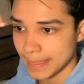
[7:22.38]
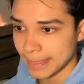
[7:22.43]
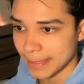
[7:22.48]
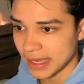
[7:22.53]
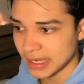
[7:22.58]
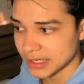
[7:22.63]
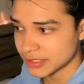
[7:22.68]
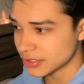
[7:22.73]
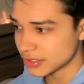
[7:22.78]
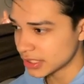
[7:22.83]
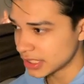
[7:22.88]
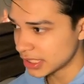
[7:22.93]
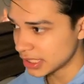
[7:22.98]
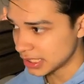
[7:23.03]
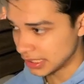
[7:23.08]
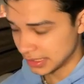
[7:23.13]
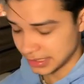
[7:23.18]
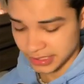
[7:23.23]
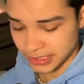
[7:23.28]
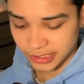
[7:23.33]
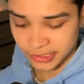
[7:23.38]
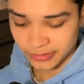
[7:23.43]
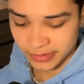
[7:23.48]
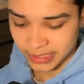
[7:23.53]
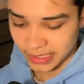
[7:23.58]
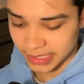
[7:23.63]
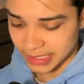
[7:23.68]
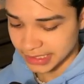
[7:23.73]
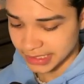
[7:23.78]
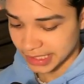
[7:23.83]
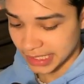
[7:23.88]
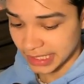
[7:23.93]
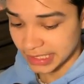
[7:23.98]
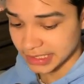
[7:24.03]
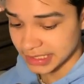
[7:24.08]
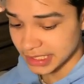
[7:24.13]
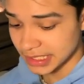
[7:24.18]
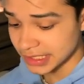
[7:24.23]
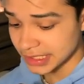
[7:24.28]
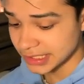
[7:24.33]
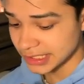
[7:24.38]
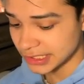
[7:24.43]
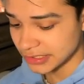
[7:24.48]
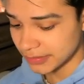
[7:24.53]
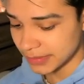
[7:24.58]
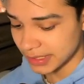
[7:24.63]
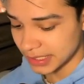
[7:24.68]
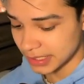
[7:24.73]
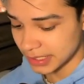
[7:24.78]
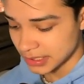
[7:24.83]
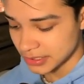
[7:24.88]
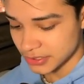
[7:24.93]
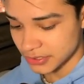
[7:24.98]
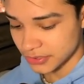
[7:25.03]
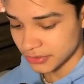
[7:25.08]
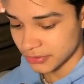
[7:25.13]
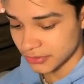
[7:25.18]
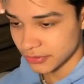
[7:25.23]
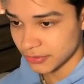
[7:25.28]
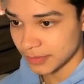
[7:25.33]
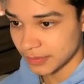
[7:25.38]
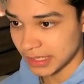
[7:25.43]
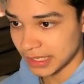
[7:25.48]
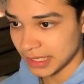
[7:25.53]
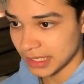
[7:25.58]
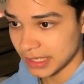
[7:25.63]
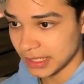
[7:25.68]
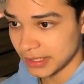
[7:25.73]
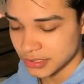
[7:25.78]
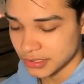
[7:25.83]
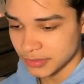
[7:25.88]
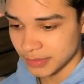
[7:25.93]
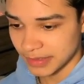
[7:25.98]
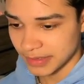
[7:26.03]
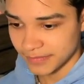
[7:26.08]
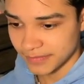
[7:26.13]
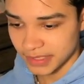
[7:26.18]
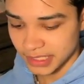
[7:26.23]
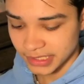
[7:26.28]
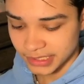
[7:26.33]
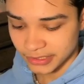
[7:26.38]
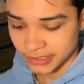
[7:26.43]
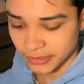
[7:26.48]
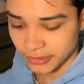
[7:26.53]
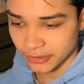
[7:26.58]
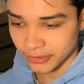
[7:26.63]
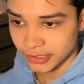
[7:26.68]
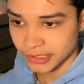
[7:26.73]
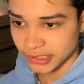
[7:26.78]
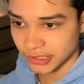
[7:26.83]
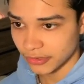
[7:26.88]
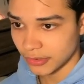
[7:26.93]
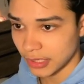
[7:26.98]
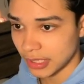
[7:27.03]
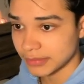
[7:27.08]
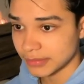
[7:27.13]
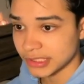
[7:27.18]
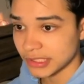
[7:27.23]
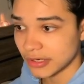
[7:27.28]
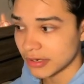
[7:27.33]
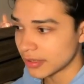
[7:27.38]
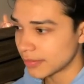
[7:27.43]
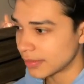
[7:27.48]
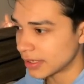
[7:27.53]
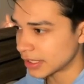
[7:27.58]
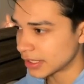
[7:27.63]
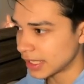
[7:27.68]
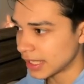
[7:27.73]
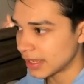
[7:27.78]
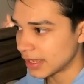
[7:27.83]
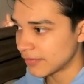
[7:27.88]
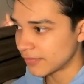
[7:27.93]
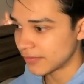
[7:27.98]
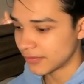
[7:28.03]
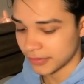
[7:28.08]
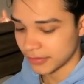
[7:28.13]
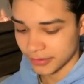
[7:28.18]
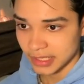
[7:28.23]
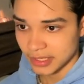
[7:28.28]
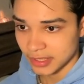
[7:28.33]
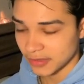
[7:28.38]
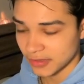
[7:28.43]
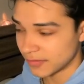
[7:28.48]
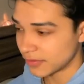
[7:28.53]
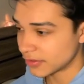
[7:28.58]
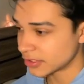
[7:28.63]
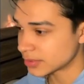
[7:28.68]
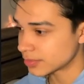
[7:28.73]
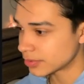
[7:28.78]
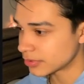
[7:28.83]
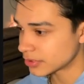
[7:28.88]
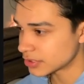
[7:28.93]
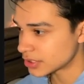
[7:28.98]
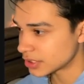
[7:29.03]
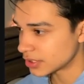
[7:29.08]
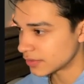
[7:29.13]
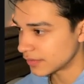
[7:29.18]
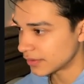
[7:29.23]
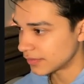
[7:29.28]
Actually, I just realized that I didn't zoom in to my VS Code, so I'm sorry about that for the first portion of the